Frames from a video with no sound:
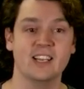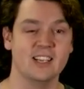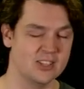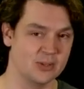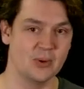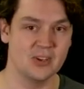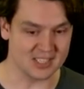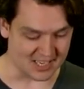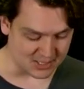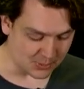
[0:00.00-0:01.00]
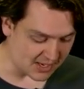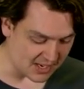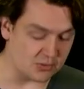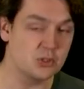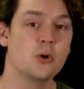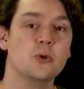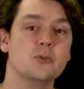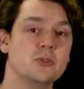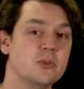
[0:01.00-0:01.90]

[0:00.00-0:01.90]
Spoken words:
In the worst case, we can have 2 to